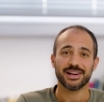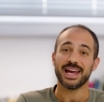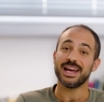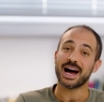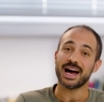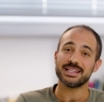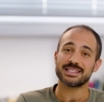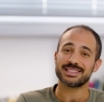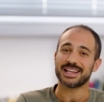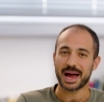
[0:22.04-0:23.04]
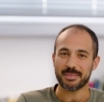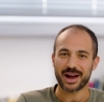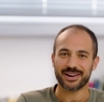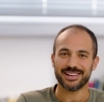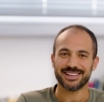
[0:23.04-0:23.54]
Hey guys, I'm
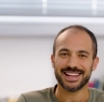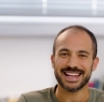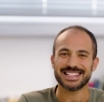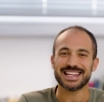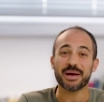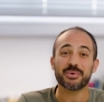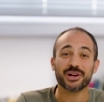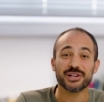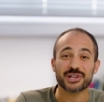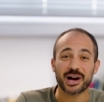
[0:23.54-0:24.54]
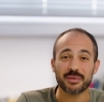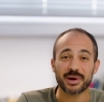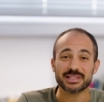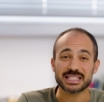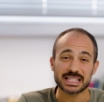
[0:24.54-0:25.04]
Aaron, and today we're going to talk
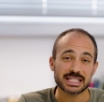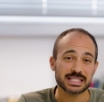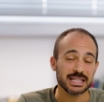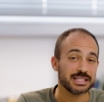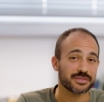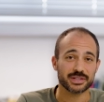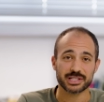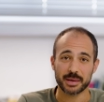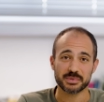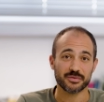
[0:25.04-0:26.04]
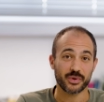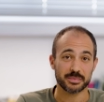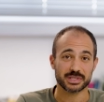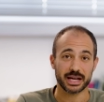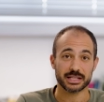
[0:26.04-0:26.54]
about 16 different types of
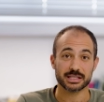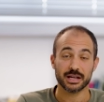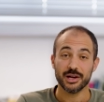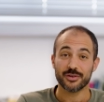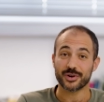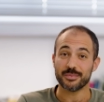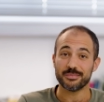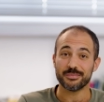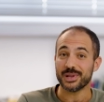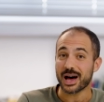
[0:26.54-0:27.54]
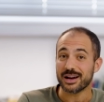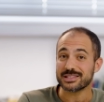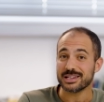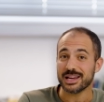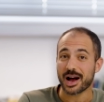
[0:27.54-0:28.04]
websites, from
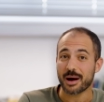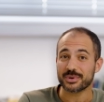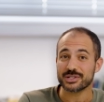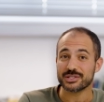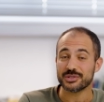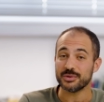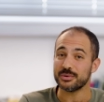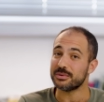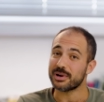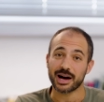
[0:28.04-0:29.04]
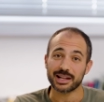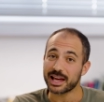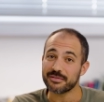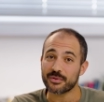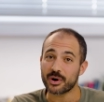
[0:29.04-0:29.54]
blogs and e-commerce to
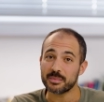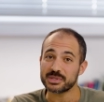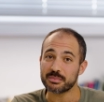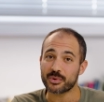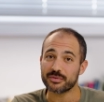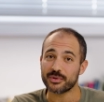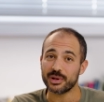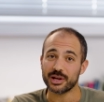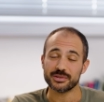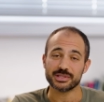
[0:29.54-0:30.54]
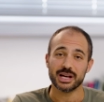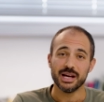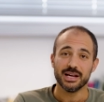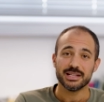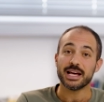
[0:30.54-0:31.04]
online forums and portfolios,
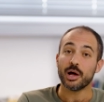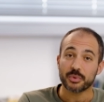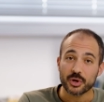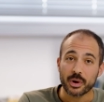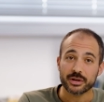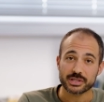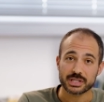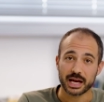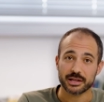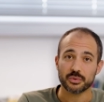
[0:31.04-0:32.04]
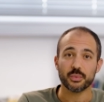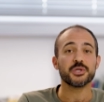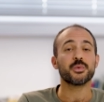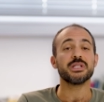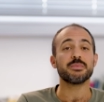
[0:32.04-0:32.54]
to help you understand
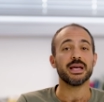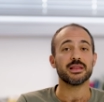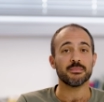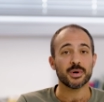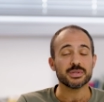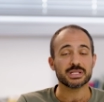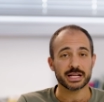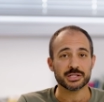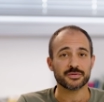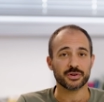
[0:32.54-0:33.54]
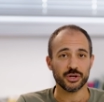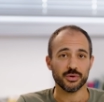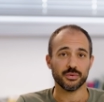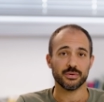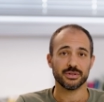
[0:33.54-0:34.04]
which ones make the most sense for
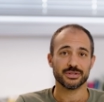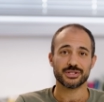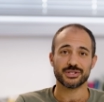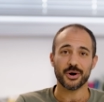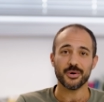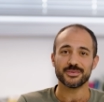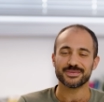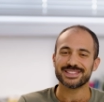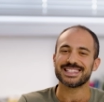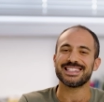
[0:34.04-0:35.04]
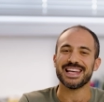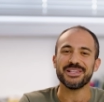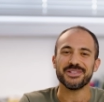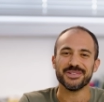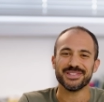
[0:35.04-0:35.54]
you. So, stay
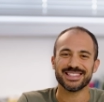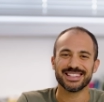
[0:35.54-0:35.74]
tuned.